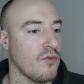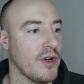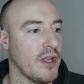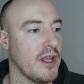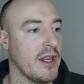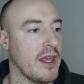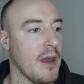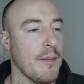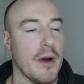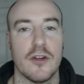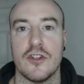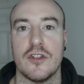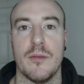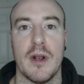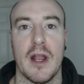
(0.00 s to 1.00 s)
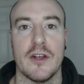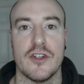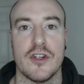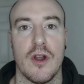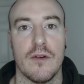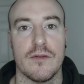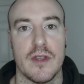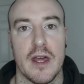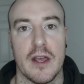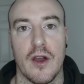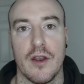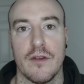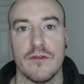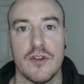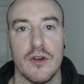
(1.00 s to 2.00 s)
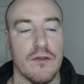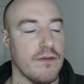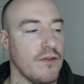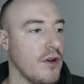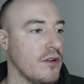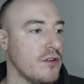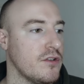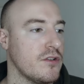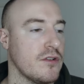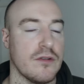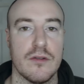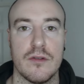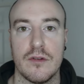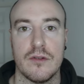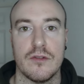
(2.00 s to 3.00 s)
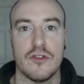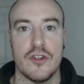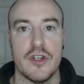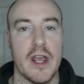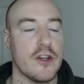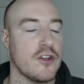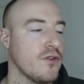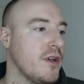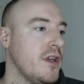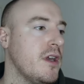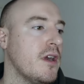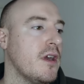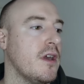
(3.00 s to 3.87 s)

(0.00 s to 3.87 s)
really going to get much stimulation after that kind of 2/3 trajectory.